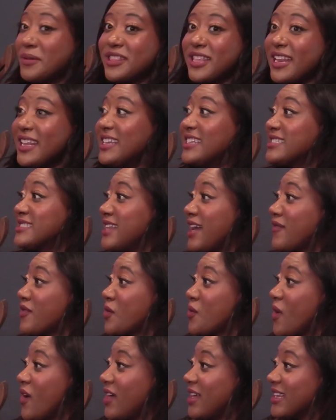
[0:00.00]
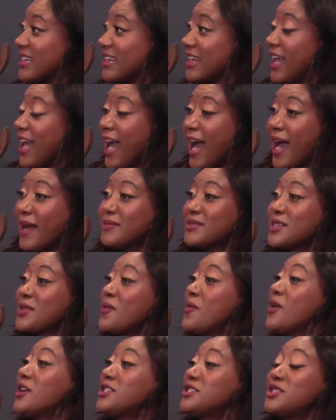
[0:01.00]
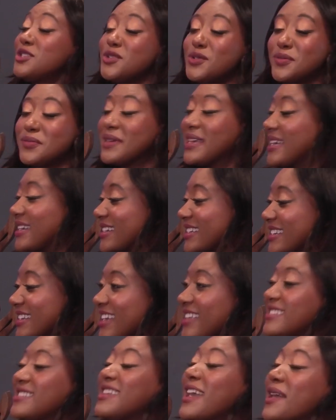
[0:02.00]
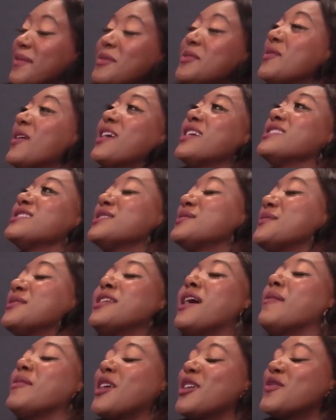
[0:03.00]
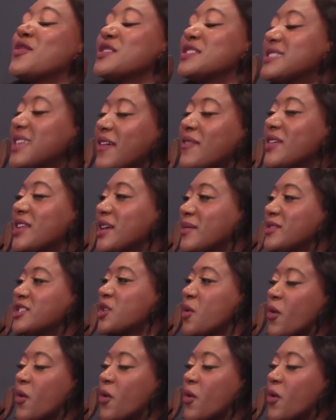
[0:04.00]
but that he has never won. I was like, what do you mean Damon Wayans has been nominated for 7 Image